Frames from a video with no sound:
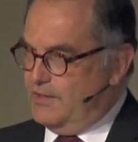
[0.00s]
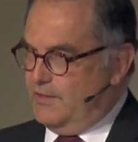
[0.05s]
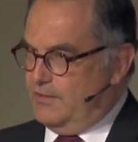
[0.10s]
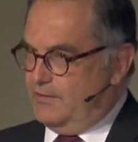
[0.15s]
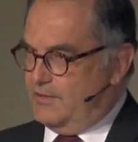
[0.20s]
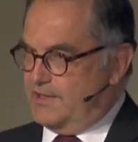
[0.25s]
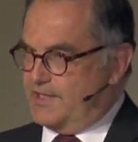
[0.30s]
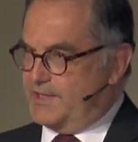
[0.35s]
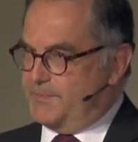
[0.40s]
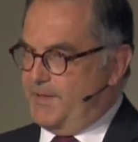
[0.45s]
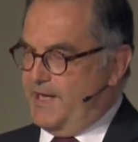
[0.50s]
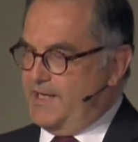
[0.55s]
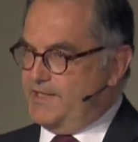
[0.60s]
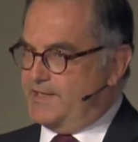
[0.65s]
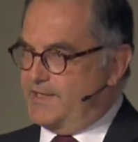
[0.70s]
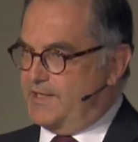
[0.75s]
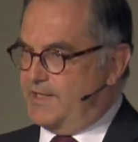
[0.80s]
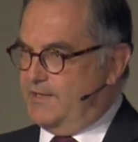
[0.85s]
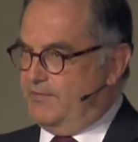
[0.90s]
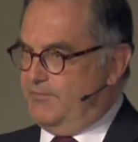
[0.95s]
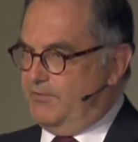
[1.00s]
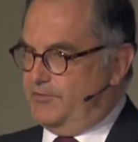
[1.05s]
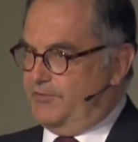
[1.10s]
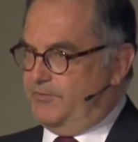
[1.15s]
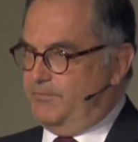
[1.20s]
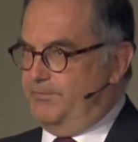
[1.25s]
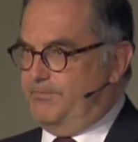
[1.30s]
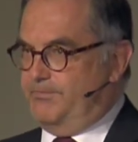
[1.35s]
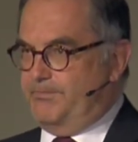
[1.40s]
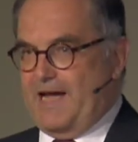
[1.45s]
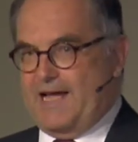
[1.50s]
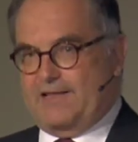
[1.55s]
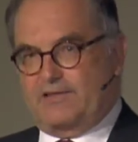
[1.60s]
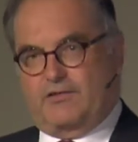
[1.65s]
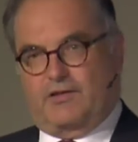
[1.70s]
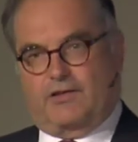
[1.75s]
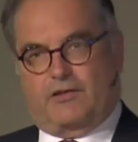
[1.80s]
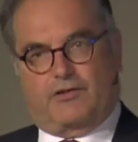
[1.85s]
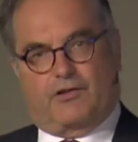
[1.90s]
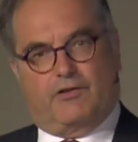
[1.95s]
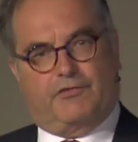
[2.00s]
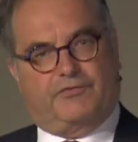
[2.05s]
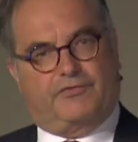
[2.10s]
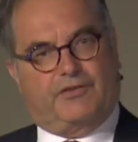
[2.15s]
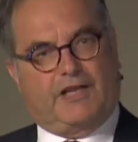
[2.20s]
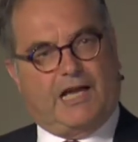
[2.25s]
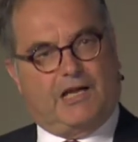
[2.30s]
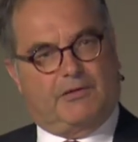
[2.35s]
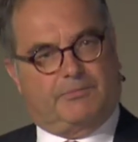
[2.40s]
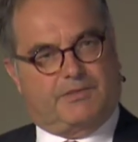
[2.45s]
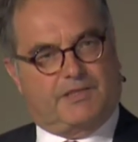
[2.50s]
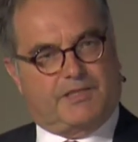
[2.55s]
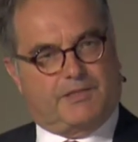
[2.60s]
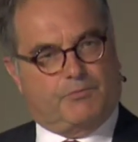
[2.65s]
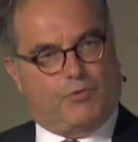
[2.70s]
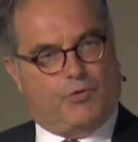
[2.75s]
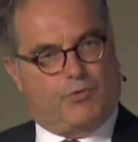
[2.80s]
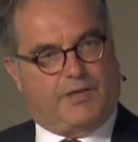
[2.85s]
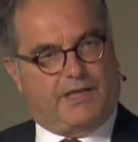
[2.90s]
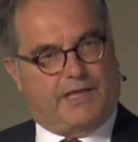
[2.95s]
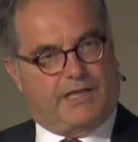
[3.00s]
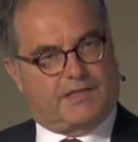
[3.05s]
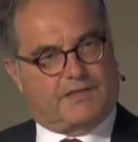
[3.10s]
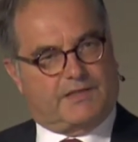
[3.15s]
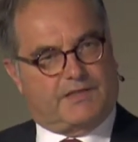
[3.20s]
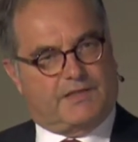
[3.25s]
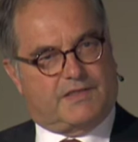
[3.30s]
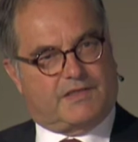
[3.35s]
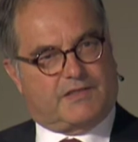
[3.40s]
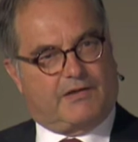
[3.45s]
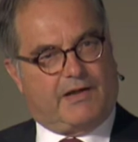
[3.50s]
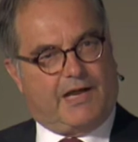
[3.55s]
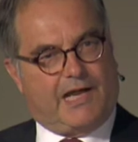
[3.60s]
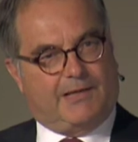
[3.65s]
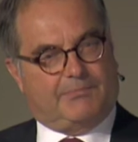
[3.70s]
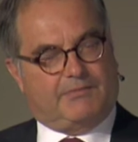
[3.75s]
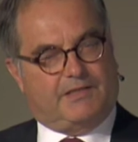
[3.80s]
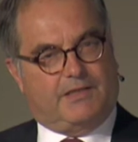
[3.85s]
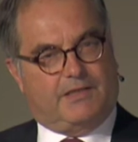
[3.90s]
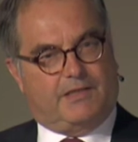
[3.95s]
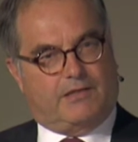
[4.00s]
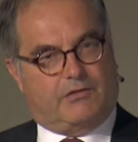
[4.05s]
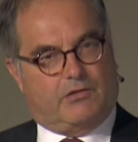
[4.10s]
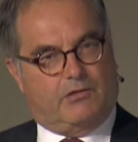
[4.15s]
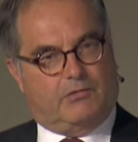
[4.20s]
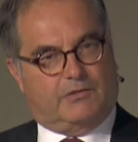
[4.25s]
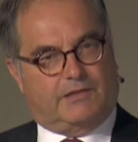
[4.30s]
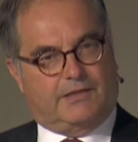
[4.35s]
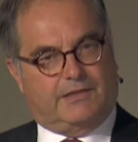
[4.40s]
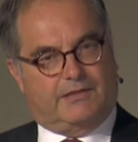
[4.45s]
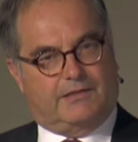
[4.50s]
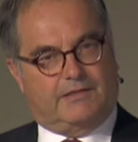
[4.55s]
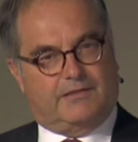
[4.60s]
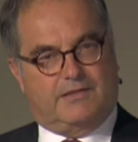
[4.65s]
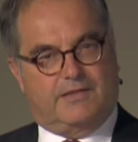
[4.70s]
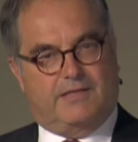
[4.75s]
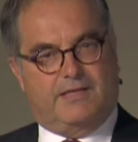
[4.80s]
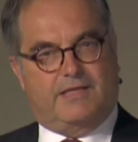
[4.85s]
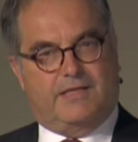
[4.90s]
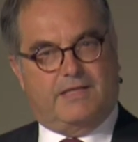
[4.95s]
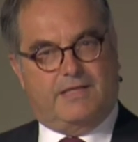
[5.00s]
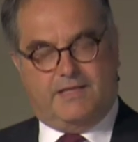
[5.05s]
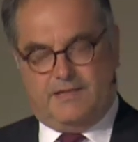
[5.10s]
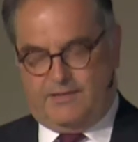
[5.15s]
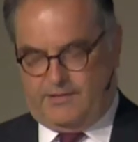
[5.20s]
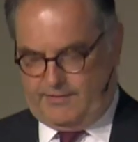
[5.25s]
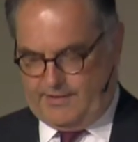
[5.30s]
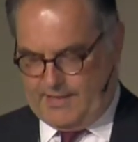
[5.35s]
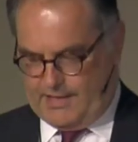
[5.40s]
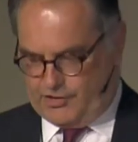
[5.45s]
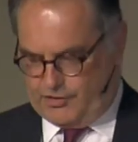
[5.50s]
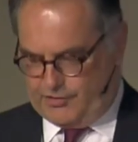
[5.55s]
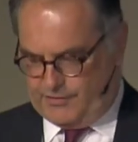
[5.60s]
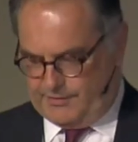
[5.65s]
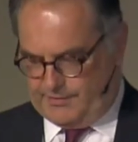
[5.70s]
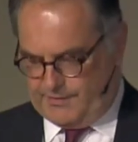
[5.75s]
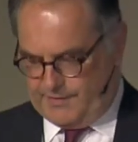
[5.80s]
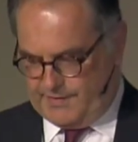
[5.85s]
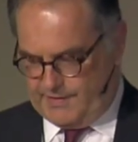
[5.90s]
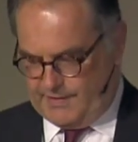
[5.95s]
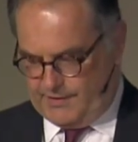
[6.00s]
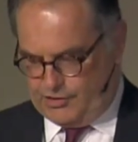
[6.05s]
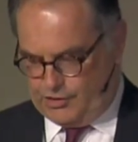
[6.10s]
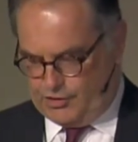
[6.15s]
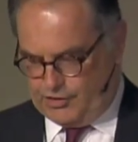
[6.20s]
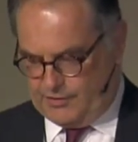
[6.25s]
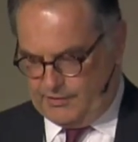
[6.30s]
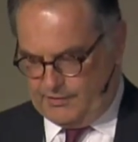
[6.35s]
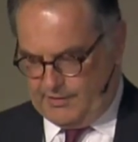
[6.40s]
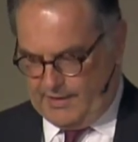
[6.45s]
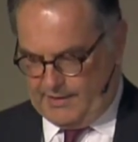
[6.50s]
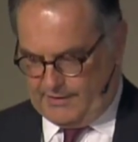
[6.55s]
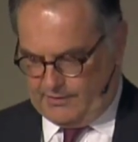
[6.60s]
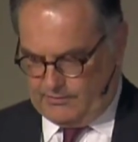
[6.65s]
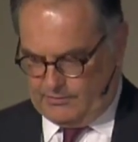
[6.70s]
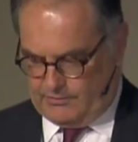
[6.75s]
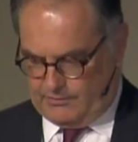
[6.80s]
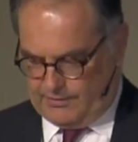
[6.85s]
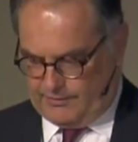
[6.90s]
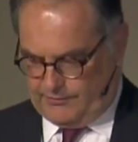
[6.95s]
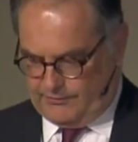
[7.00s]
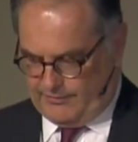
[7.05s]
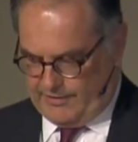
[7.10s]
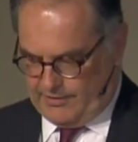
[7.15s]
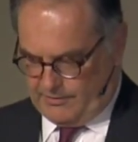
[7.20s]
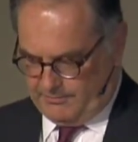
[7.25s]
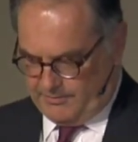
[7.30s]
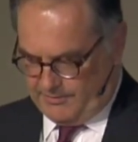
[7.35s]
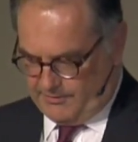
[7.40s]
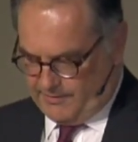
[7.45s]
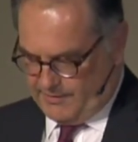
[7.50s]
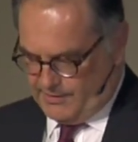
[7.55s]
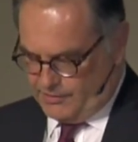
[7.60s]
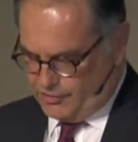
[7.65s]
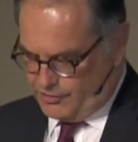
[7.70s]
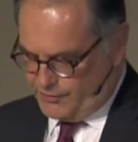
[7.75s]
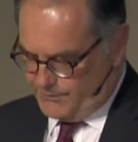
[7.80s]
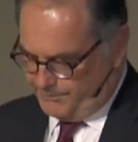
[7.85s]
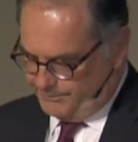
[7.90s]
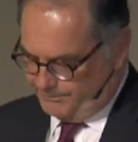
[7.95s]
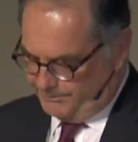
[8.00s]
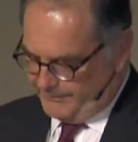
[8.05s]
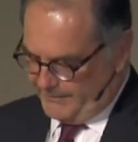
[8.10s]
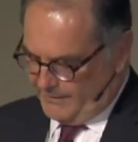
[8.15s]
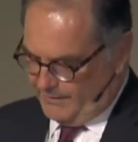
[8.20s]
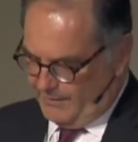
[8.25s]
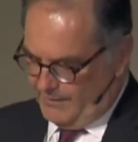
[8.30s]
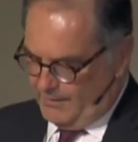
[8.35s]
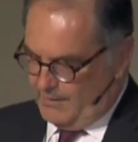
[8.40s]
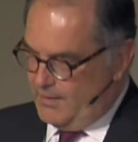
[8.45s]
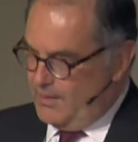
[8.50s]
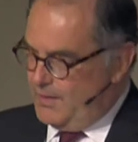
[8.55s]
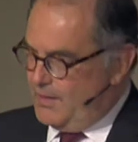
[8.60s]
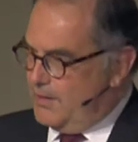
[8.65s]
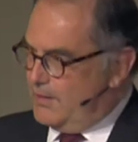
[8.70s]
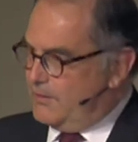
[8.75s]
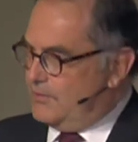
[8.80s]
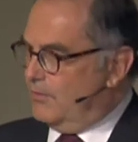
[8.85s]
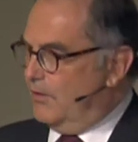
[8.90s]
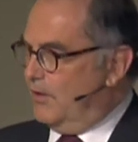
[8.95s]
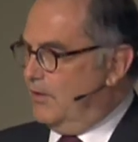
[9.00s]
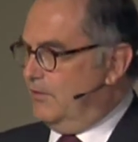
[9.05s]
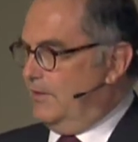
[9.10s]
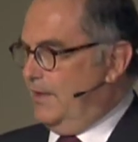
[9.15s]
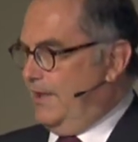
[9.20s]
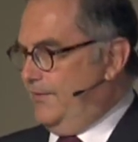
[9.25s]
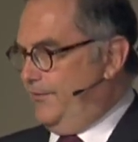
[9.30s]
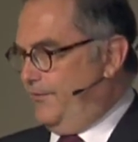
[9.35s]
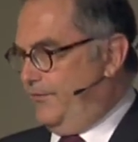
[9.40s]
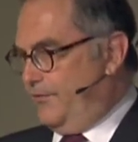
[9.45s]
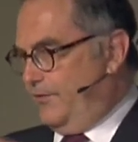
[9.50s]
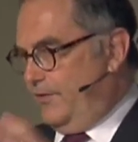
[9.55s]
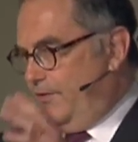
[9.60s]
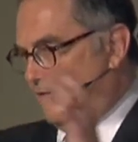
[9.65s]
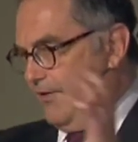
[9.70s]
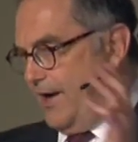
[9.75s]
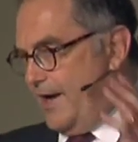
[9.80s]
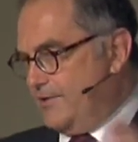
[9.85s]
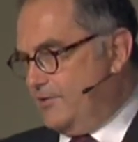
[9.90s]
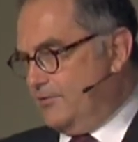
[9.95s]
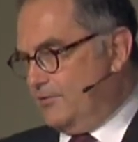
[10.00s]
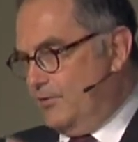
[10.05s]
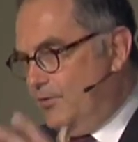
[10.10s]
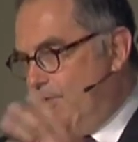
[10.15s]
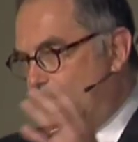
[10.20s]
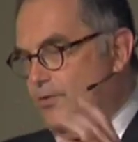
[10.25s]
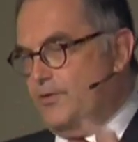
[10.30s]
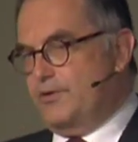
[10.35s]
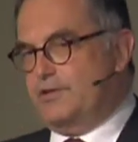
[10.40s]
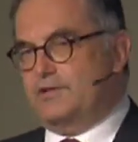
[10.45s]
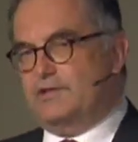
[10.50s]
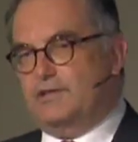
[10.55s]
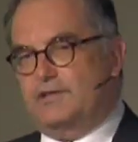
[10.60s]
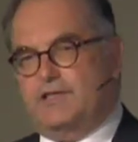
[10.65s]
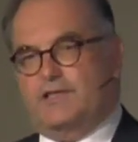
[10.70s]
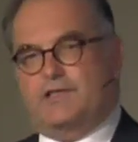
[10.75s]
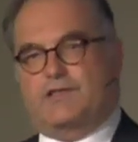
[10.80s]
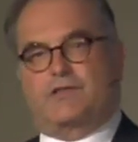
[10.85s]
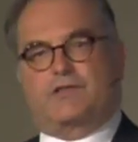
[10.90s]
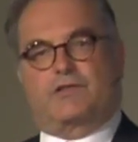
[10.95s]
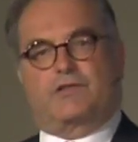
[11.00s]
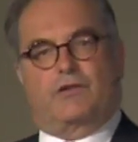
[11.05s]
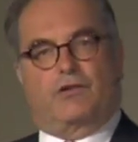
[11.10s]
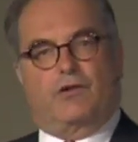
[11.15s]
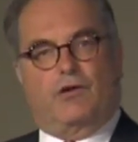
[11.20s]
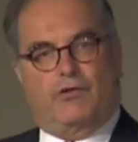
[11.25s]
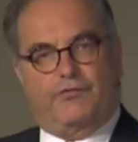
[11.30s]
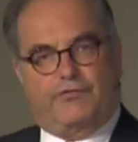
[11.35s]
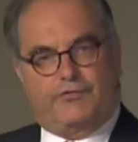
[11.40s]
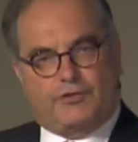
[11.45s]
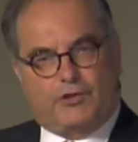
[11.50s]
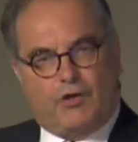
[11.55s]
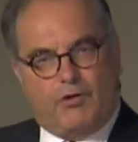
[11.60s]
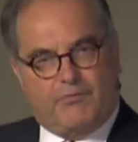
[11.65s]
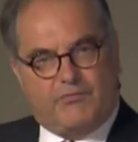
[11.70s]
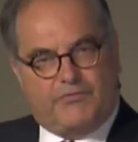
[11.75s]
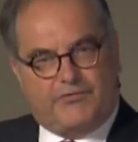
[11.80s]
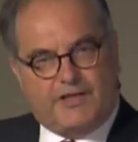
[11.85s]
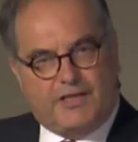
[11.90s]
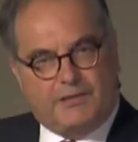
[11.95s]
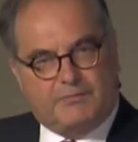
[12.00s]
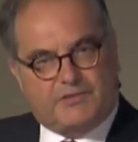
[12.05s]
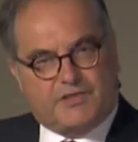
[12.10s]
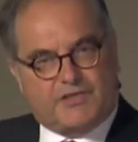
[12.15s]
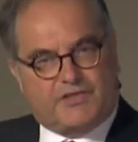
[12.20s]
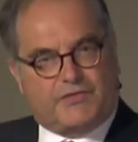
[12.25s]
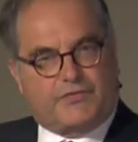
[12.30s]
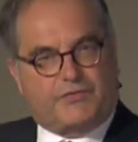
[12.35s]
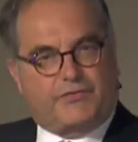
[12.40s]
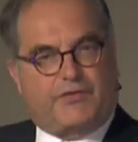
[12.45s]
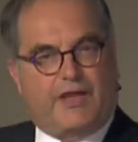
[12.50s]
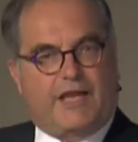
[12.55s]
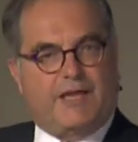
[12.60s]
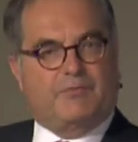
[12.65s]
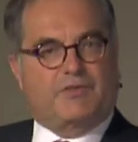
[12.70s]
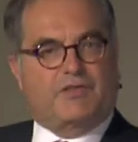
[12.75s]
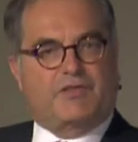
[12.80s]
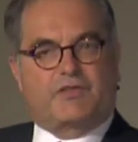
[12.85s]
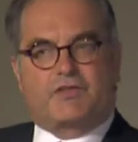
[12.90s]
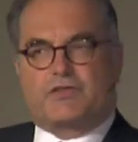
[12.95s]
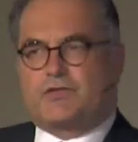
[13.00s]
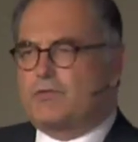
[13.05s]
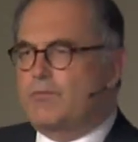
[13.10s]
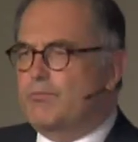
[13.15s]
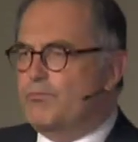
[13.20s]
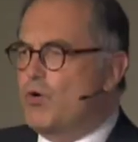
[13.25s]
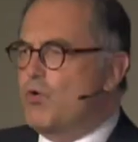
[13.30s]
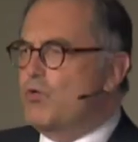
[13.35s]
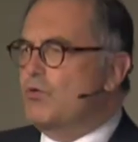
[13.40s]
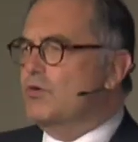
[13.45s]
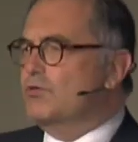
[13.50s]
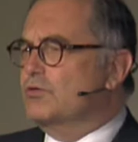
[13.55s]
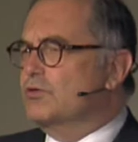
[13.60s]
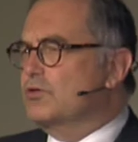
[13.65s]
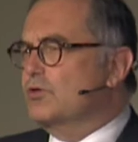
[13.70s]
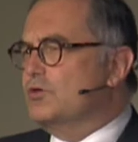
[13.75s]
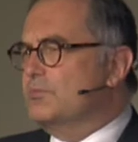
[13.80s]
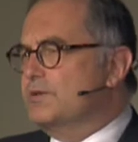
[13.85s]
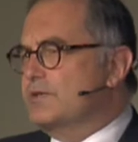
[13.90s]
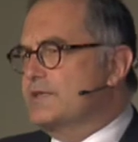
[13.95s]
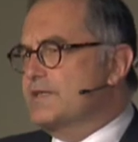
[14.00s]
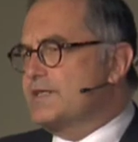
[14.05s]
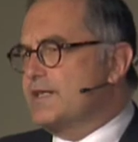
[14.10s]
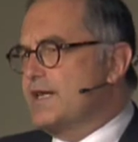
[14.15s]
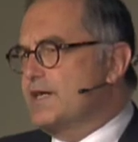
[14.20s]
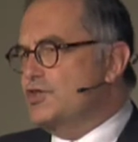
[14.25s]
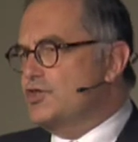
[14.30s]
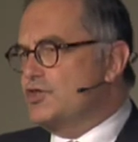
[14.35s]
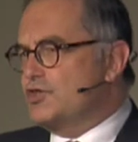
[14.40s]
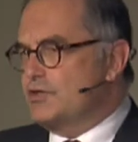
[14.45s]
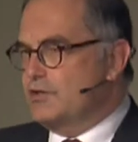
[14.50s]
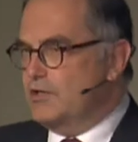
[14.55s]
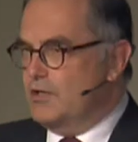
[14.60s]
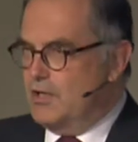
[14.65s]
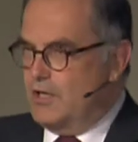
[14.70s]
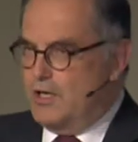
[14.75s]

That's basically what Patrick Rafflaut this morning has described. He called it de-internationalization. I call it fragmentation. You all have read or heard at least of Tom Friedman's famous book on globalization,